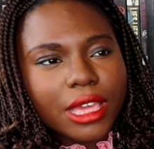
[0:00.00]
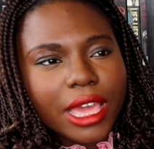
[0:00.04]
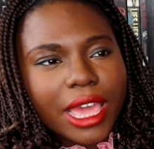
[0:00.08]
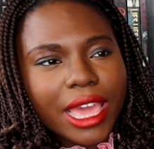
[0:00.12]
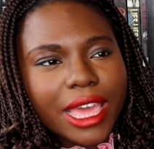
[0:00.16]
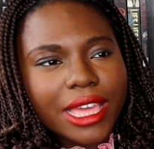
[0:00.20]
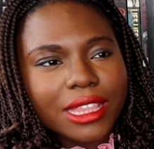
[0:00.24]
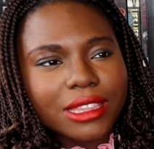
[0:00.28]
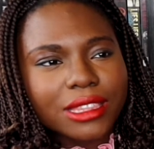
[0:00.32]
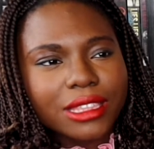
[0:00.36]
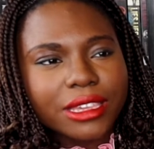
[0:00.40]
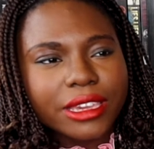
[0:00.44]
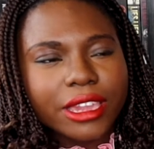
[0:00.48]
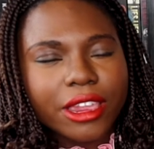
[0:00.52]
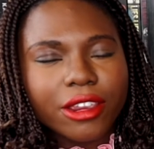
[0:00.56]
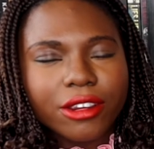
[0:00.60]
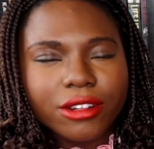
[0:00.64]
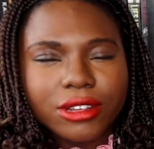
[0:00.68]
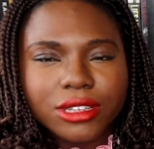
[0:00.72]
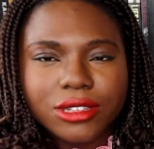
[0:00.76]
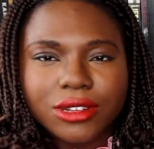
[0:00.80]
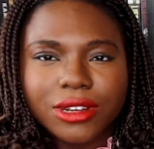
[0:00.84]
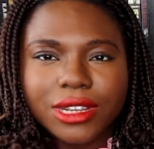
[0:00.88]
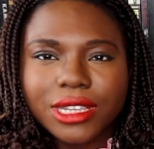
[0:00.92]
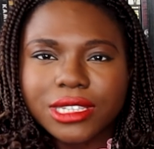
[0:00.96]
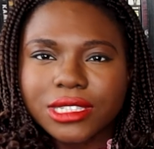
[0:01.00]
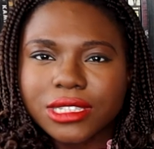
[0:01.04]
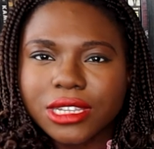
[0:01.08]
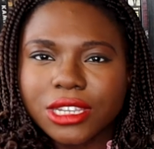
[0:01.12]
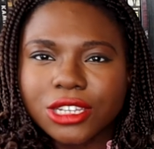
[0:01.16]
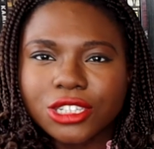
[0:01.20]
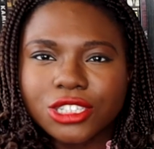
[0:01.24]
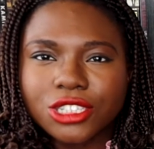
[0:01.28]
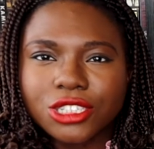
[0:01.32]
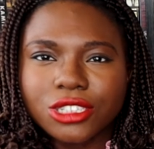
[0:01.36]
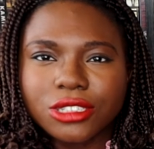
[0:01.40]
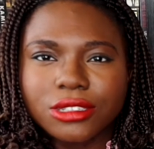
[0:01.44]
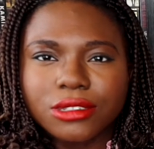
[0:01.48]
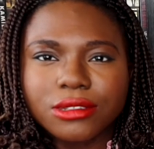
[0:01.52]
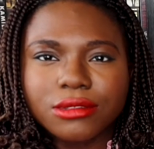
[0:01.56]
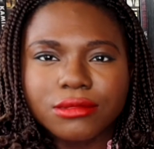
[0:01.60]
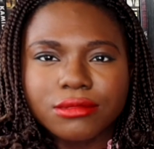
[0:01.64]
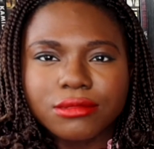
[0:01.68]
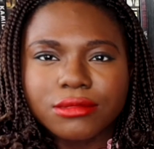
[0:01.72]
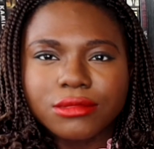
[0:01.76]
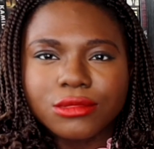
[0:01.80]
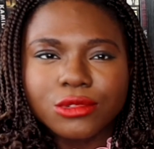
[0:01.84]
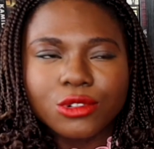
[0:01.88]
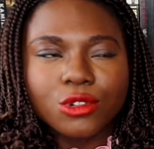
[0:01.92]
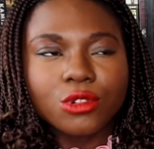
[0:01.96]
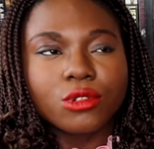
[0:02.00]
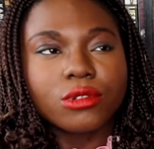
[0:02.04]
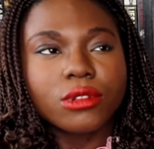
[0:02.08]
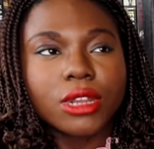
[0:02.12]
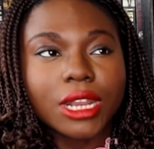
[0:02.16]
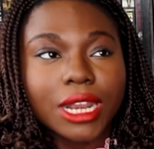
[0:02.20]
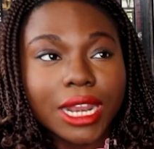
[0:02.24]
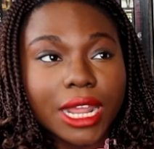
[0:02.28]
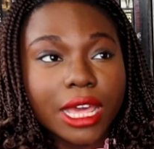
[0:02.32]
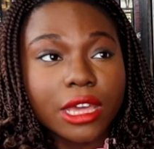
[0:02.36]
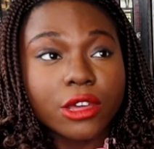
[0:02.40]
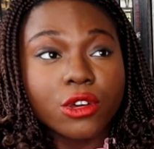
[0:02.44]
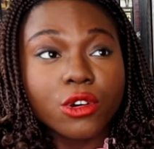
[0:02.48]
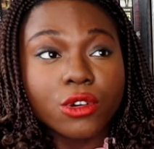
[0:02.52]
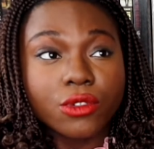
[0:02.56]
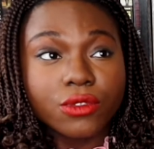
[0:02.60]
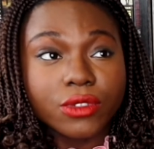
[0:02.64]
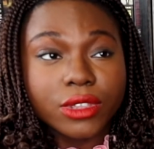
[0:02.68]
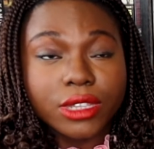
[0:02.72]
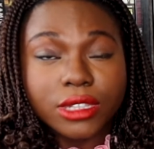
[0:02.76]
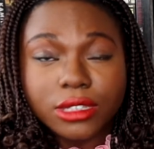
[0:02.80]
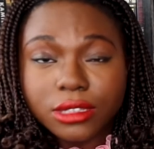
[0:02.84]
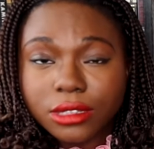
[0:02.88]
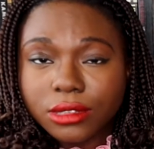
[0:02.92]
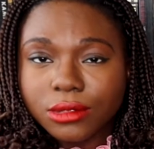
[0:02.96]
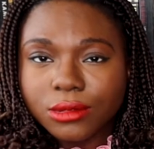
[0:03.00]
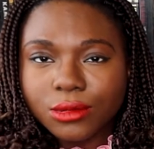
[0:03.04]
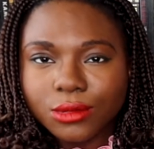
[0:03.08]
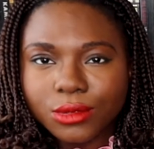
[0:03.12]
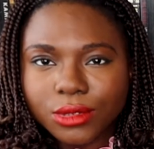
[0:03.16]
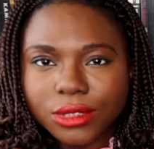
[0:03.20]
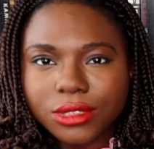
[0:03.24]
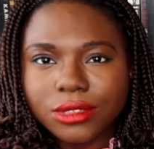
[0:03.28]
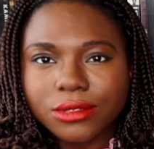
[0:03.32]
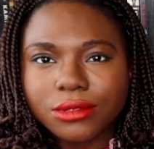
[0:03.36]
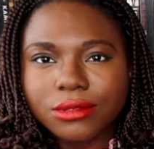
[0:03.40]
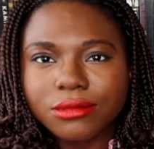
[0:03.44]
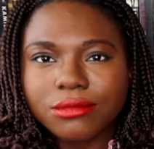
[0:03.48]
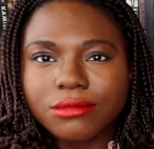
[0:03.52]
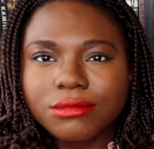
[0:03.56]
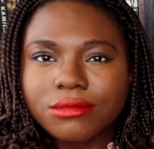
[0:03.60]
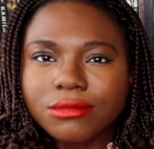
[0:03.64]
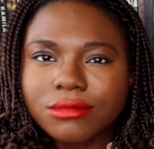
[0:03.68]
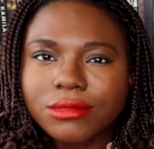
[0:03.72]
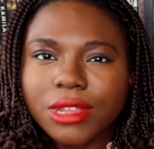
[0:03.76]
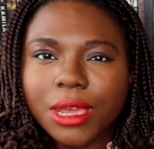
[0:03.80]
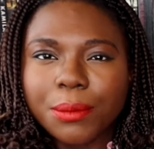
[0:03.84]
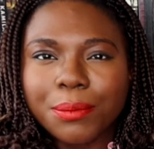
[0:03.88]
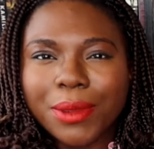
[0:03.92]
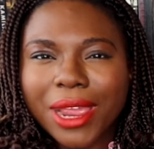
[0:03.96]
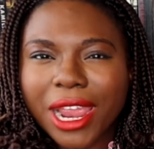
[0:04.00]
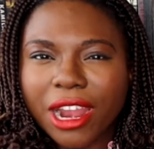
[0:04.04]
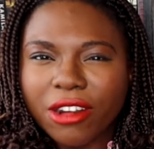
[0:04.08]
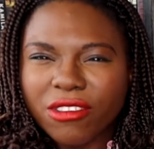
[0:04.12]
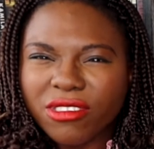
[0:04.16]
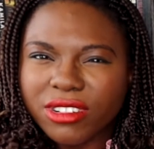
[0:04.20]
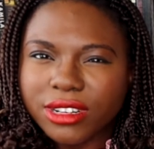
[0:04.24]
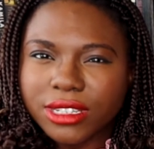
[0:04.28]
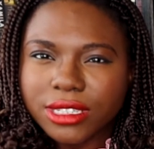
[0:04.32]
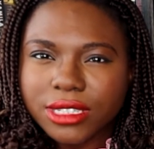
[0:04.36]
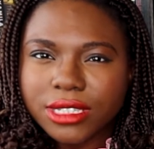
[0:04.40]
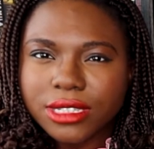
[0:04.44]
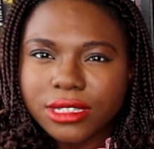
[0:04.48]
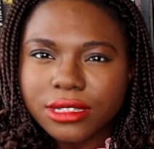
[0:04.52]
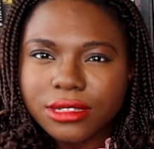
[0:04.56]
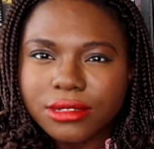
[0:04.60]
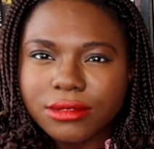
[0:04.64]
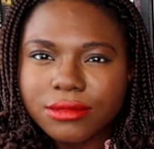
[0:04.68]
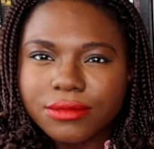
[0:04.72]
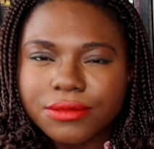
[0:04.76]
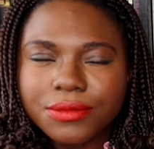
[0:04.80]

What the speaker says: And the characterization, or lack of it, was apparent.